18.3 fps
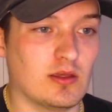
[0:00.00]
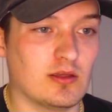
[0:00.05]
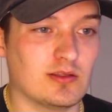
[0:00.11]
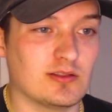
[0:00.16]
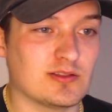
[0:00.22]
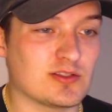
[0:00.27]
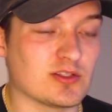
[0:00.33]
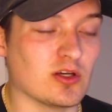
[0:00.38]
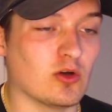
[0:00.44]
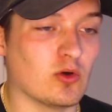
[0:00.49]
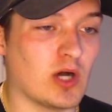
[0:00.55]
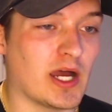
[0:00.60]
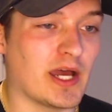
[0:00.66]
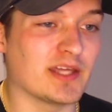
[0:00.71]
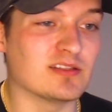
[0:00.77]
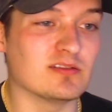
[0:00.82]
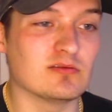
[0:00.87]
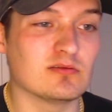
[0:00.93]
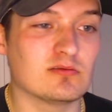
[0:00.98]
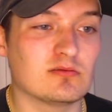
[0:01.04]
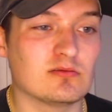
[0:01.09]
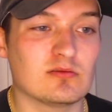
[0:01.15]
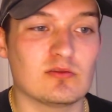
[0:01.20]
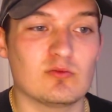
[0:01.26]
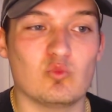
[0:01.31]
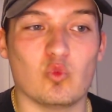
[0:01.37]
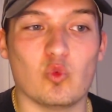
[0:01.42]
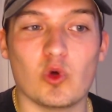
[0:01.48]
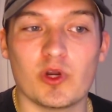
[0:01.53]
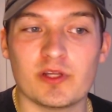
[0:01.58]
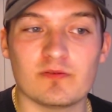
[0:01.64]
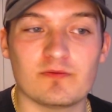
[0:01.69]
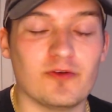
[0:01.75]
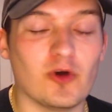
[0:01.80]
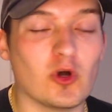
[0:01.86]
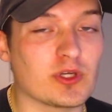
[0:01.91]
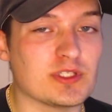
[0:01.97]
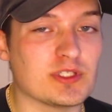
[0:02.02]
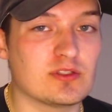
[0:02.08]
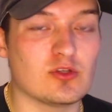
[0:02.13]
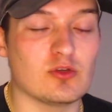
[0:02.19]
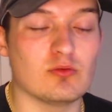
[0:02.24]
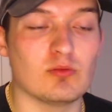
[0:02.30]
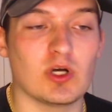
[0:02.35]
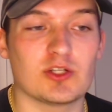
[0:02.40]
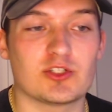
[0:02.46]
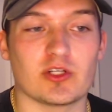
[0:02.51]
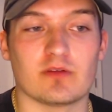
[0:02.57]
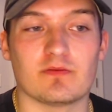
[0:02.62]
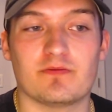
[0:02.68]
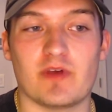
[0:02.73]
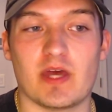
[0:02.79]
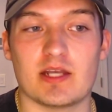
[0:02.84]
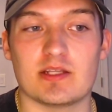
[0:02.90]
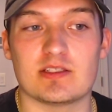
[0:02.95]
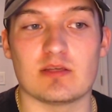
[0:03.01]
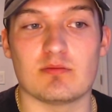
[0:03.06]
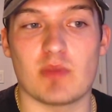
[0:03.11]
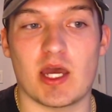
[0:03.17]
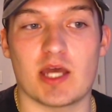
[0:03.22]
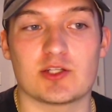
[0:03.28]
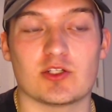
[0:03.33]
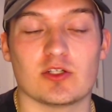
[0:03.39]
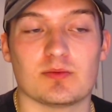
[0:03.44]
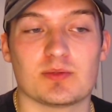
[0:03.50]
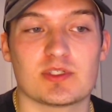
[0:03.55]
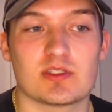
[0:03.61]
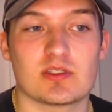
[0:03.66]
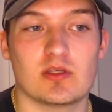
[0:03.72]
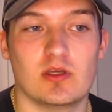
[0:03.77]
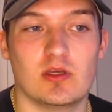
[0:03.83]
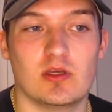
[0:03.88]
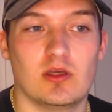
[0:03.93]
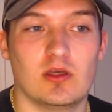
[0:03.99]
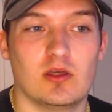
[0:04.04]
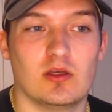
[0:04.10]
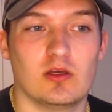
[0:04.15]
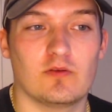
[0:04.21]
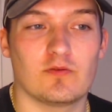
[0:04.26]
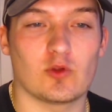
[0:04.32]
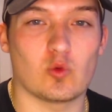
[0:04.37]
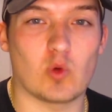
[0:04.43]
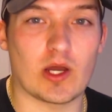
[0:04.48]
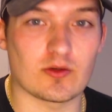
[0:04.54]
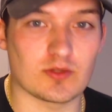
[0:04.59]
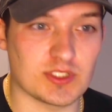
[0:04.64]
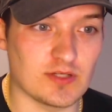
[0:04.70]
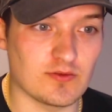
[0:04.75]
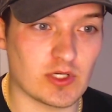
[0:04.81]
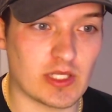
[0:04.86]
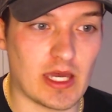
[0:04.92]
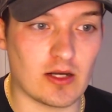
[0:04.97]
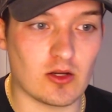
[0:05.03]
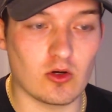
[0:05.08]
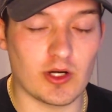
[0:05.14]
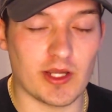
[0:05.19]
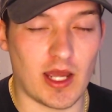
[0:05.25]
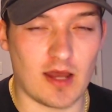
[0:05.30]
So I wouldn't focus too much on fantasy matchups for the wide receiver category.